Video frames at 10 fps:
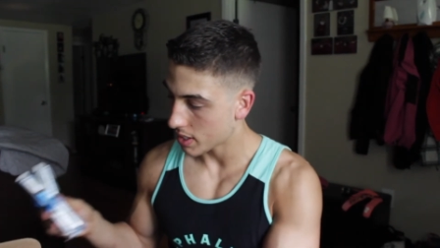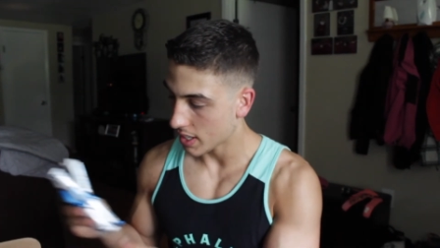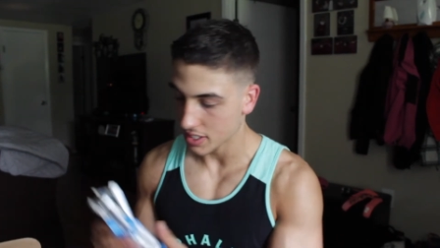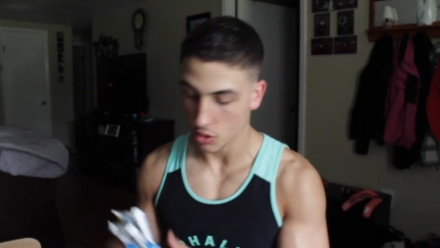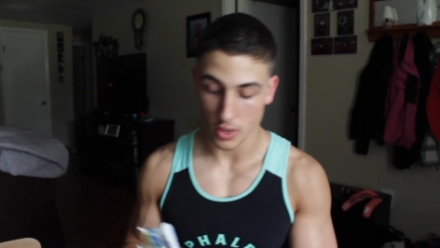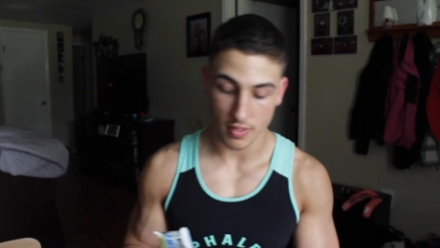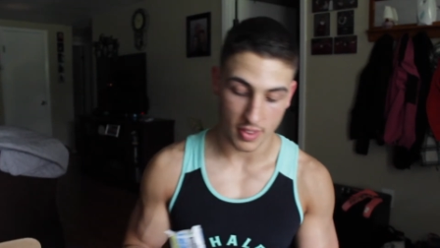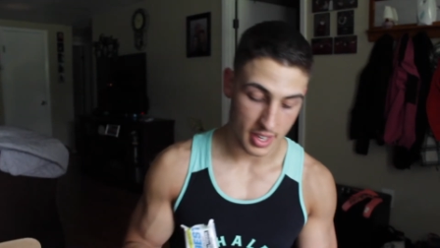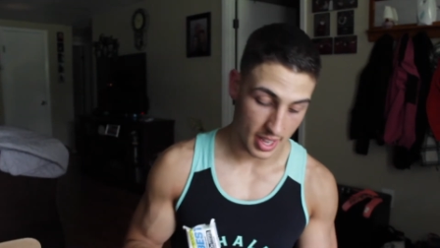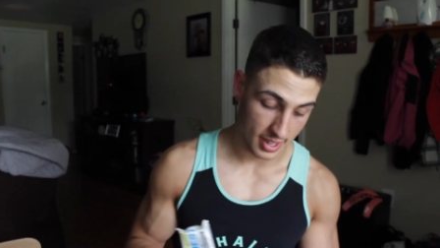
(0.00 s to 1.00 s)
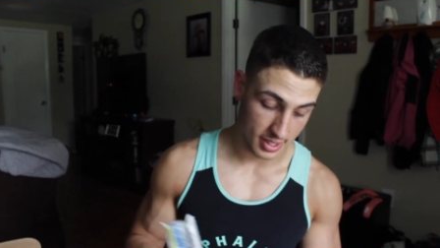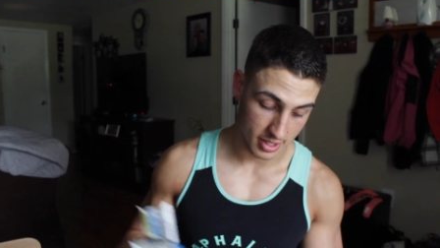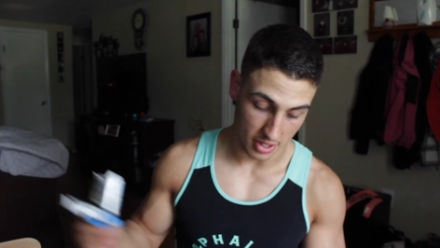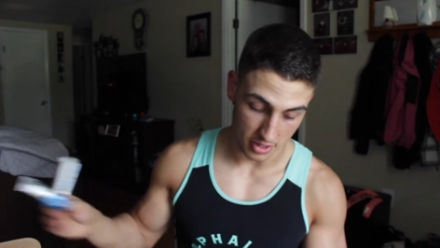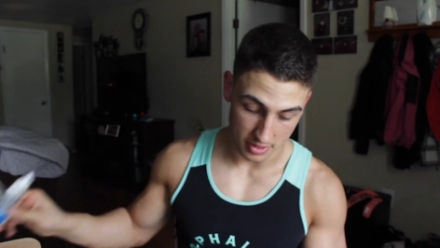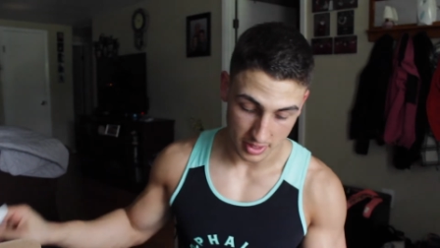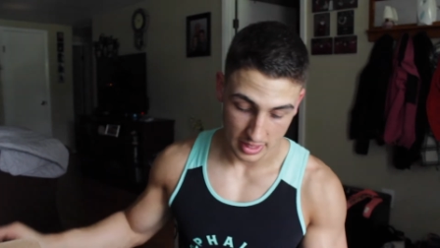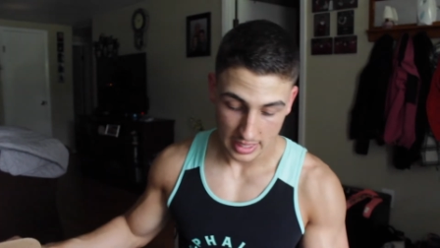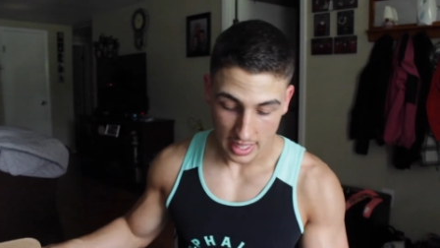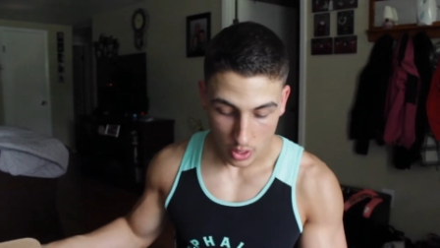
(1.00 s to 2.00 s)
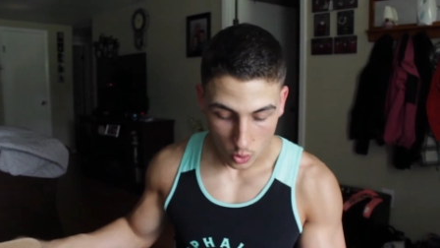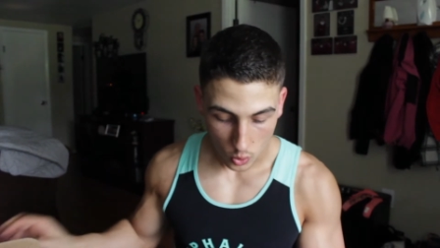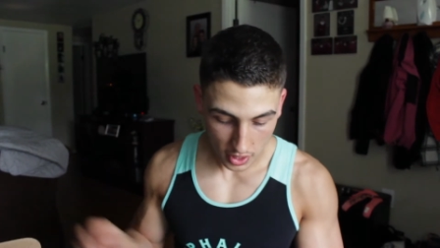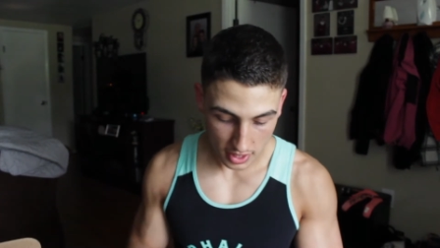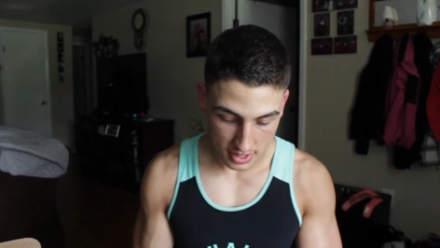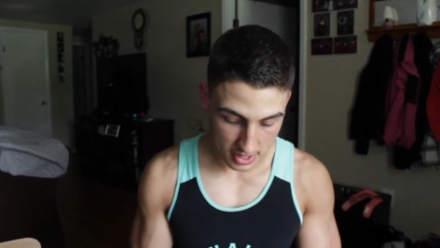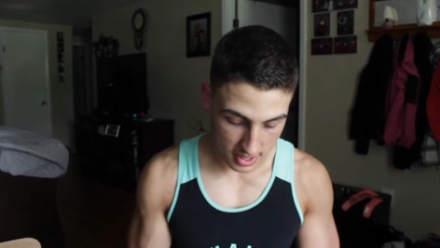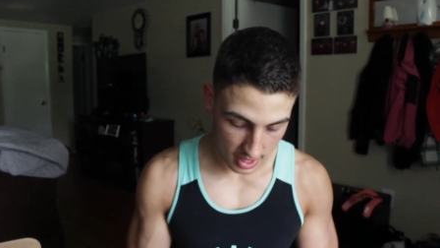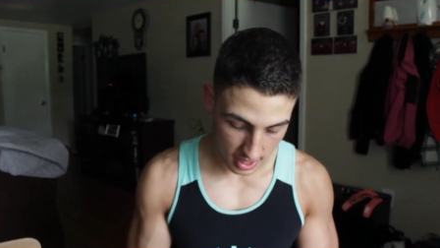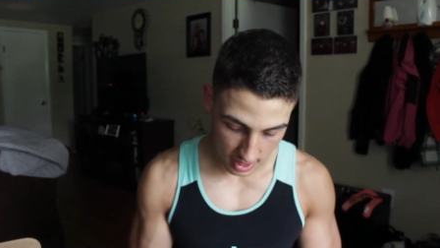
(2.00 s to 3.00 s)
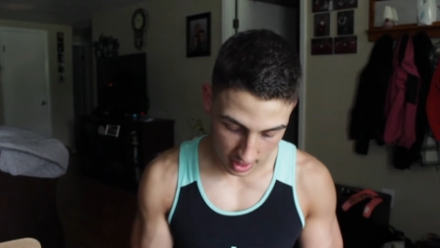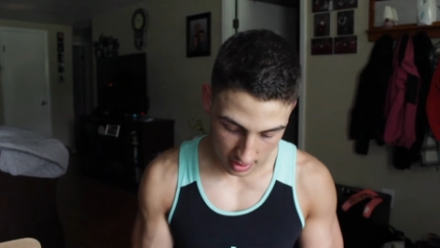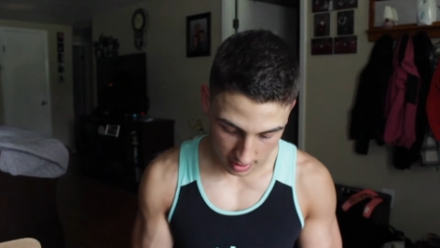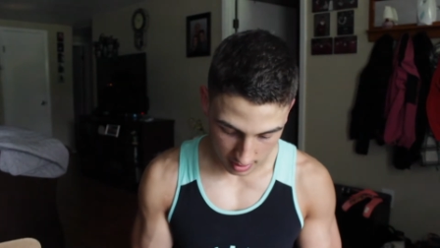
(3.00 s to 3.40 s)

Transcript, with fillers: Today's a refeed day, so we're gonna see.